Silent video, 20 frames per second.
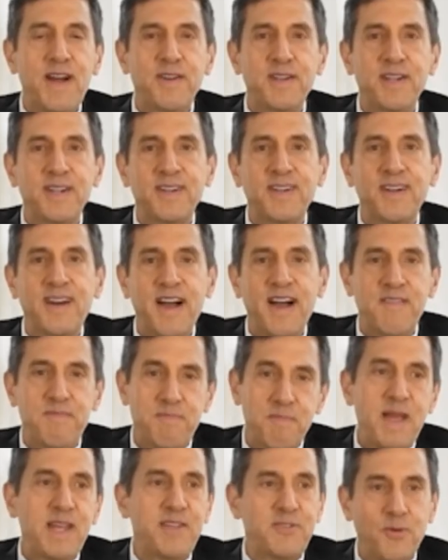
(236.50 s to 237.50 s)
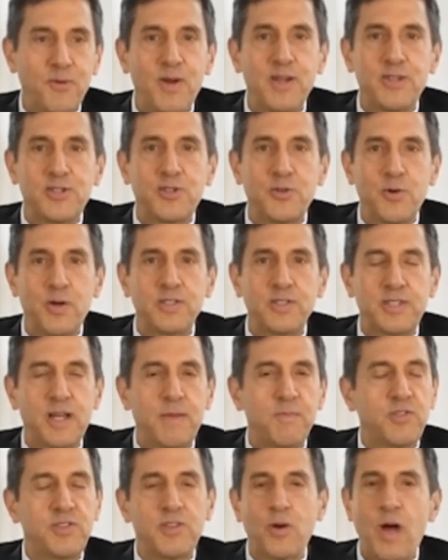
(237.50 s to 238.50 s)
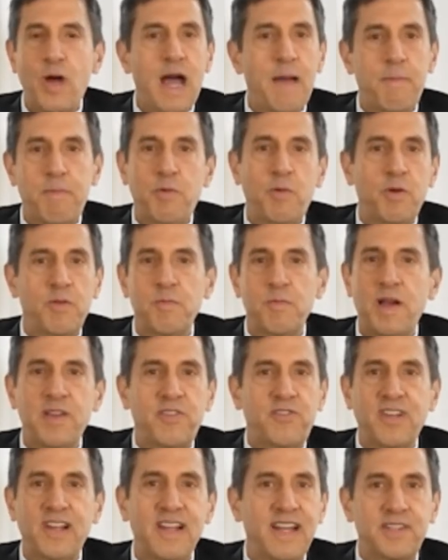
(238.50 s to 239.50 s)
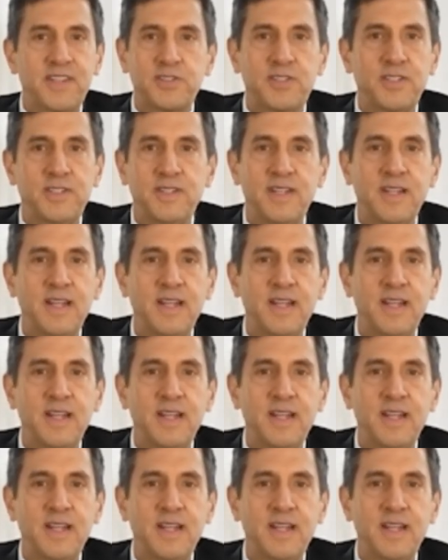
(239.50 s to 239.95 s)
here. I've made the right choice. I'm so happy with my selection.